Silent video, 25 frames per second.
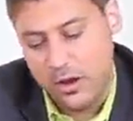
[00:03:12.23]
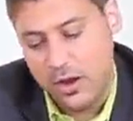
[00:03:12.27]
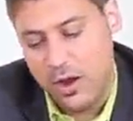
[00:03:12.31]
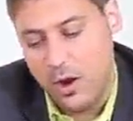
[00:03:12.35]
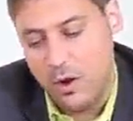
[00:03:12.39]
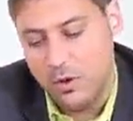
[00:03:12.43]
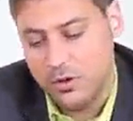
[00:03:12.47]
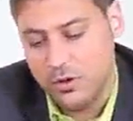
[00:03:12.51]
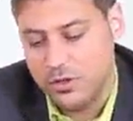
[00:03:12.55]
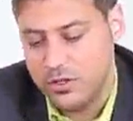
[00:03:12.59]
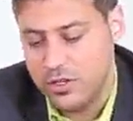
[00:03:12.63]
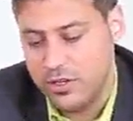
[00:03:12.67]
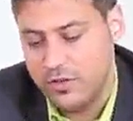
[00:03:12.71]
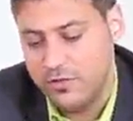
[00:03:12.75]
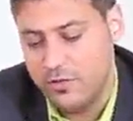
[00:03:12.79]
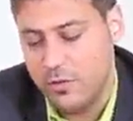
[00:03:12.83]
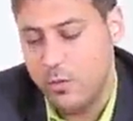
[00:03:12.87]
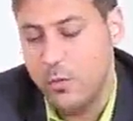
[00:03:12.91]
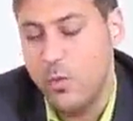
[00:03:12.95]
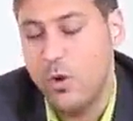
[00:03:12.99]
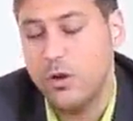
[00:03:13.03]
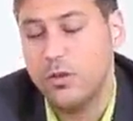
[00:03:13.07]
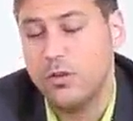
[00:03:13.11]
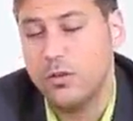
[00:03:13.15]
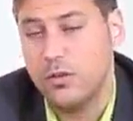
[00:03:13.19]
counting
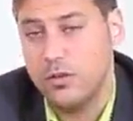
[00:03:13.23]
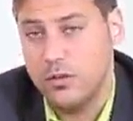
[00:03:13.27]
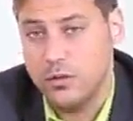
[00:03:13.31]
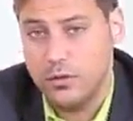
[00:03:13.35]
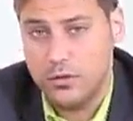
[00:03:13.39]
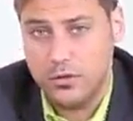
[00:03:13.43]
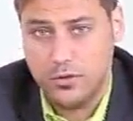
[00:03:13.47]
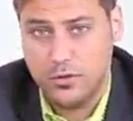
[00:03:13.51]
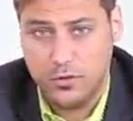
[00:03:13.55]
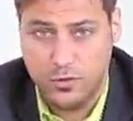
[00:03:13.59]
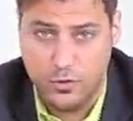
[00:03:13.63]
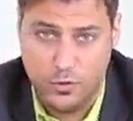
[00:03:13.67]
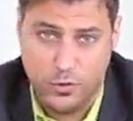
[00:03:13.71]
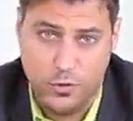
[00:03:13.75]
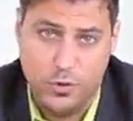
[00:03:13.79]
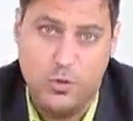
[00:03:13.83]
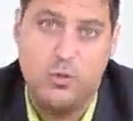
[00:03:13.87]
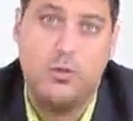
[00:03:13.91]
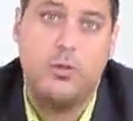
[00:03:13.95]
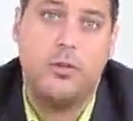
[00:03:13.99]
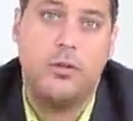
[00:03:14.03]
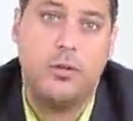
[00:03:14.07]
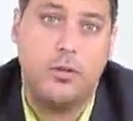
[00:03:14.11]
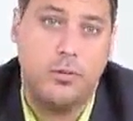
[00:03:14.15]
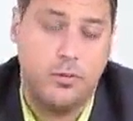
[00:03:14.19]
from 1 to
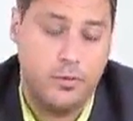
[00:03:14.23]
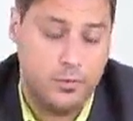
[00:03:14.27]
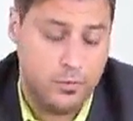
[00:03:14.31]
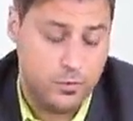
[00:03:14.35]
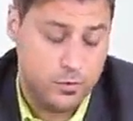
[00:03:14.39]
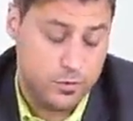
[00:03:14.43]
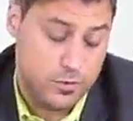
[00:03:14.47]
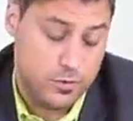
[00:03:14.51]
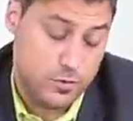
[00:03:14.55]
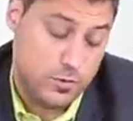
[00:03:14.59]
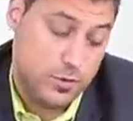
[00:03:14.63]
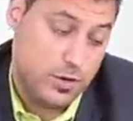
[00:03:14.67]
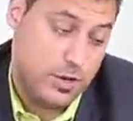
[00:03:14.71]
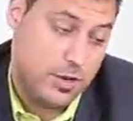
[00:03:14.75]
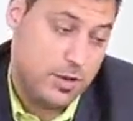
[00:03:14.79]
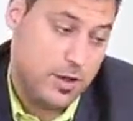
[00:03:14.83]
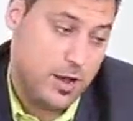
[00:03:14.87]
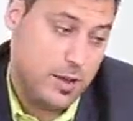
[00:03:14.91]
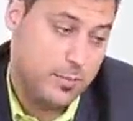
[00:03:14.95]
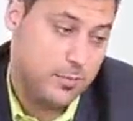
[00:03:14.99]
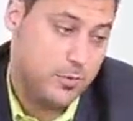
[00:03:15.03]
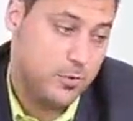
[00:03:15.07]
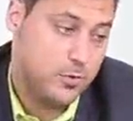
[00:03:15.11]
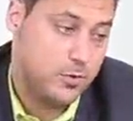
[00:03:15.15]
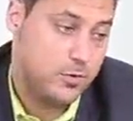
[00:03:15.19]
3,
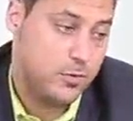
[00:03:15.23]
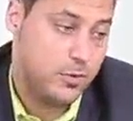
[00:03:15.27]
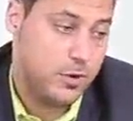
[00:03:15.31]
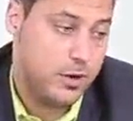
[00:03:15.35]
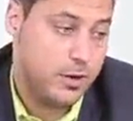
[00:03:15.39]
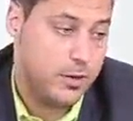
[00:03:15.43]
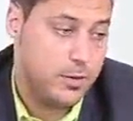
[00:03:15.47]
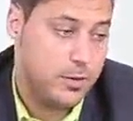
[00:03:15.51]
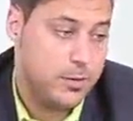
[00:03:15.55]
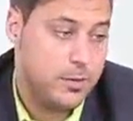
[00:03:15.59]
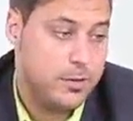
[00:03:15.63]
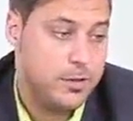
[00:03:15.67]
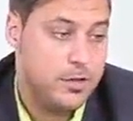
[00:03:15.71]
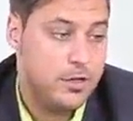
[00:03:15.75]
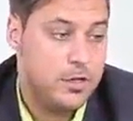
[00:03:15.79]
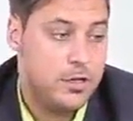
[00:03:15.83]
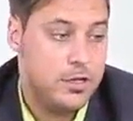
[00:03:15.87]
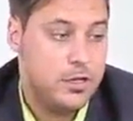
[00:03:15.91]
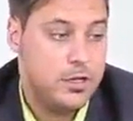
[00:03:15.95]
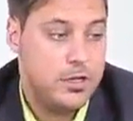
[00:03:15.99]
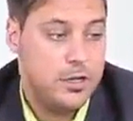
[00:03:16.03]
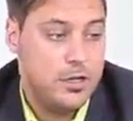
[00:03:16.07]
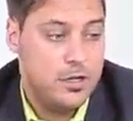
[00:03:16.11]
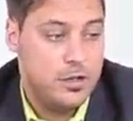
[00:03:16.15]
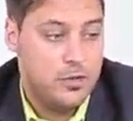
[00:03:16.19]
up to 3.
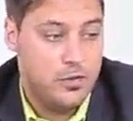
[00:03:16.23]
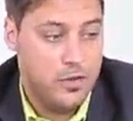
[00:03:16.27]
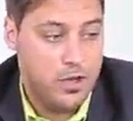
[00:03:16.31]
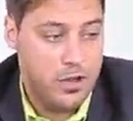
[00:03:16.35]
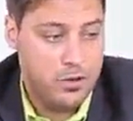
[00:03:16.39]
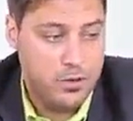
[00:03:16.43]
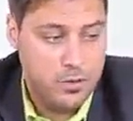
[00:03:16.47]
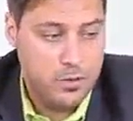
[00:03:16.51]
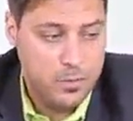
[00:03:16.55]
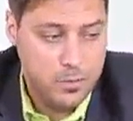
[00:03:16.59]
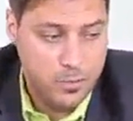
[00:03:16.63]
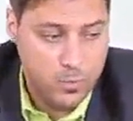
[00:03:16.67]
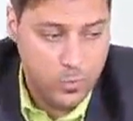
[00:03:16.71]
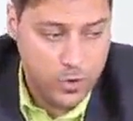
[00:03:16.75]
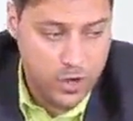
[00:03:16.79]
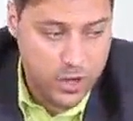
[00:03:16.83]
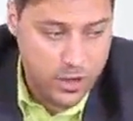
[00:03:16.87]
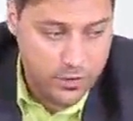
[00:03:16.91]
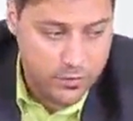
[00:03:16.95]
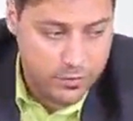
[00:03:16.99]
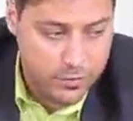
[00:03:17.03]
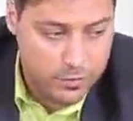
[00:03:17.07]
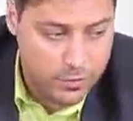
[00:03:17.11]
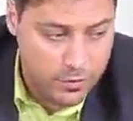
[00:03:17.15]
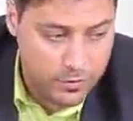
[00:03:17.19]
Then we
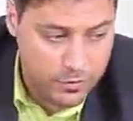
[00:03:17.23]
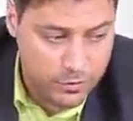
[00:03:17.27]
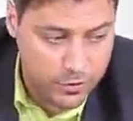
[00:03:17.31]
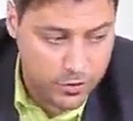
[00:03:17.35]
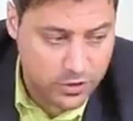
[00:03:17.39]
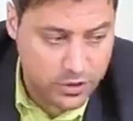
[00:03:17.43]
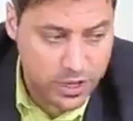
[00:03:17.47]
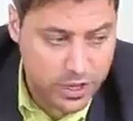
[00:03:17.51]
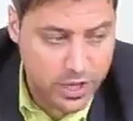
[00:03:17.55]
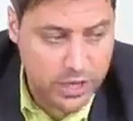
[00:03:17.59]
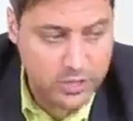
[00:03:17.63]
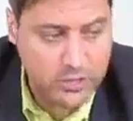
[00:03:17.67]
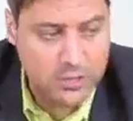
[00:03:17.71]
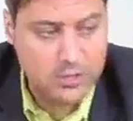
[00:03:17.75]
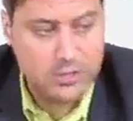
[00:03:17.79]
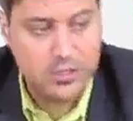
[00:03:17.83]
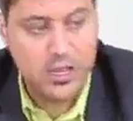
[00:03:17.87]
have different dices